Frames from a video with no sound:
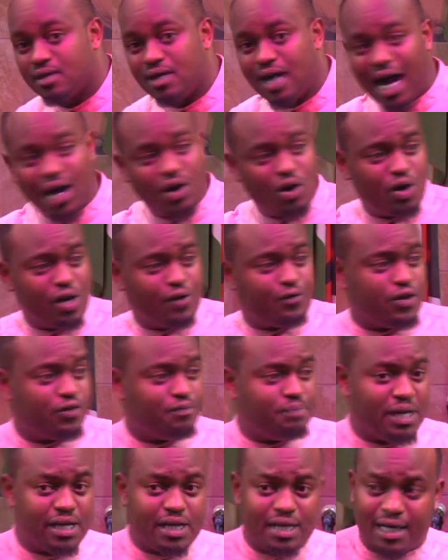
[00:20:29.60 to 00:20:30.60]
I don't know if you've
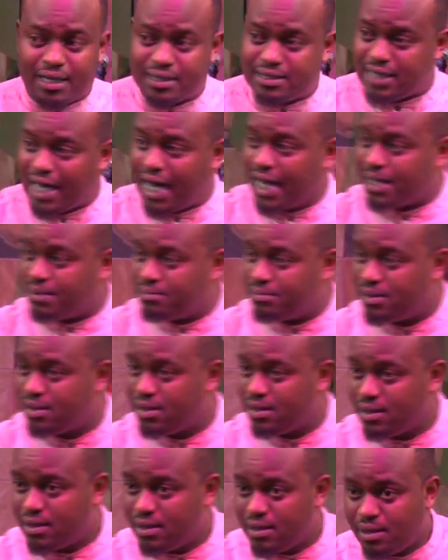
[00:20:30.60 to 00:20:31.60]
been in our time.
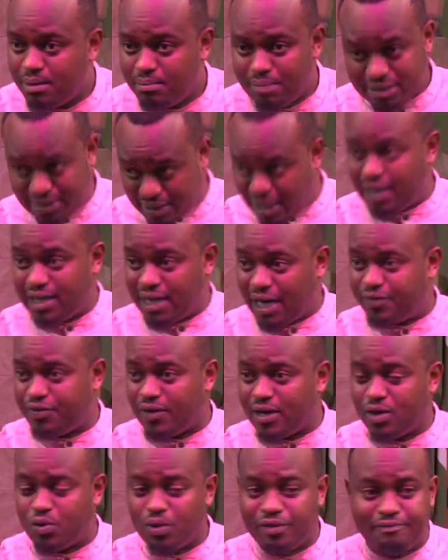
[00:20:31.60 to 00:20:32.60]
Basically, I
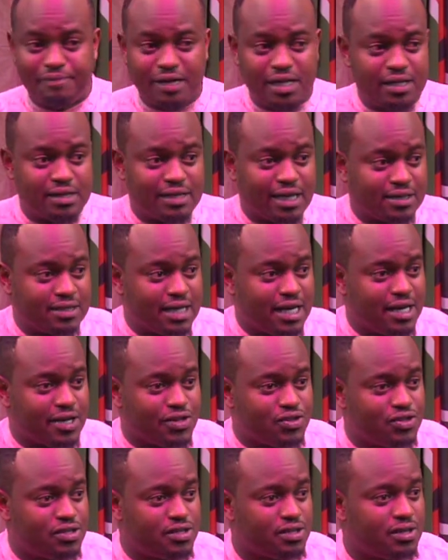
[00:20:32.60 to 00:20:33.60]
think we've been in that
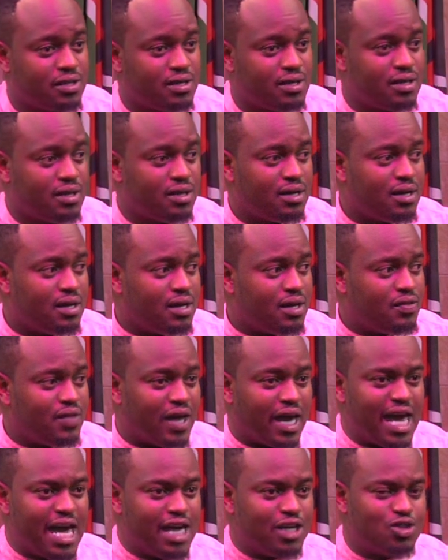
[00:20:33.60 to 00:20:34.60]
age.
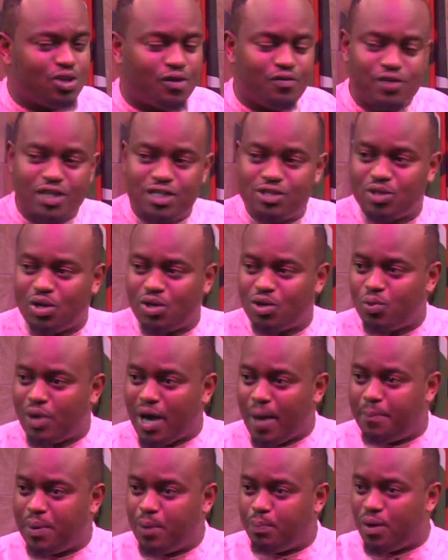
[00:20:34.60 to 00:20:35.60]
The age of reason
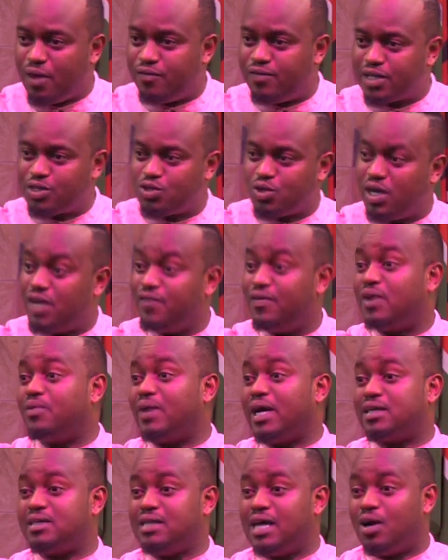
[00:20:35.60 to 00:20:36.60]
where people have exhausted. Even
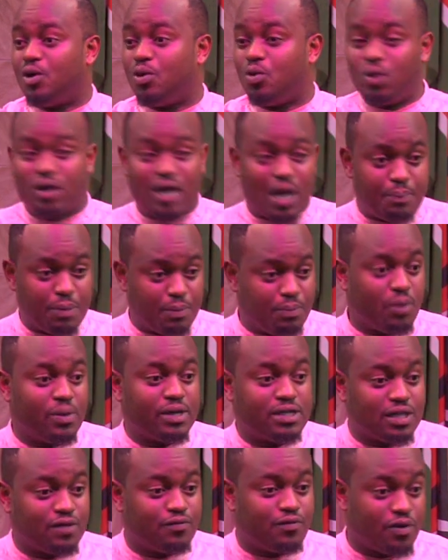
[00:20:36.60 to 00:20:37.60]
right now, what are people
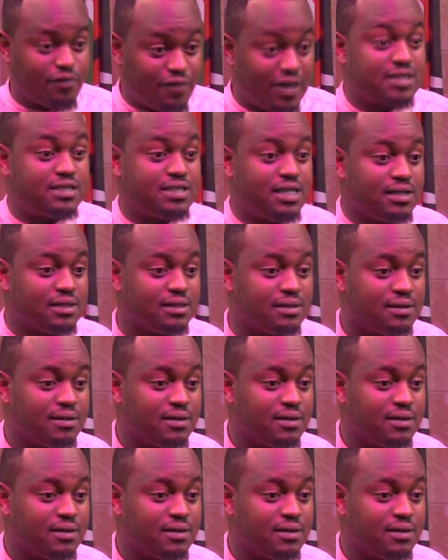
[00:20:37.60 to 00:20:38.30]
waiting for? Vaccine.